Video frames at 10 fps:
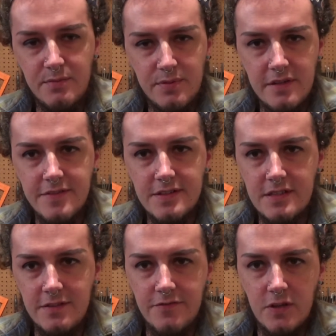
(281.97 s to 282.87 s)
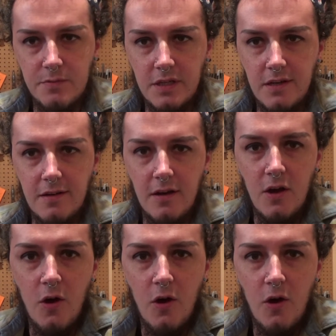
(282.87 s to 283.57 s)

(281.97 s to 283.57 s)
previously filmed a